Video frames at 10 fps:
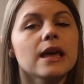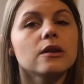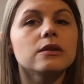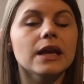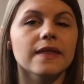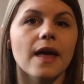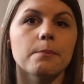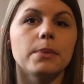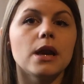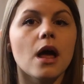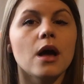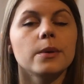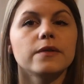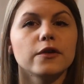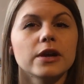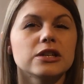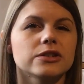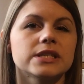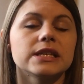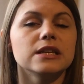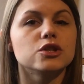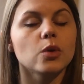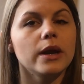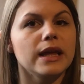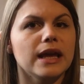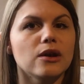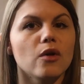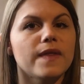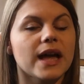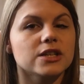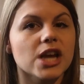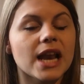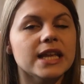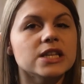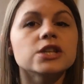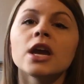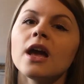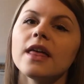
and I'll link that below if you're interested in joining in on that challenge.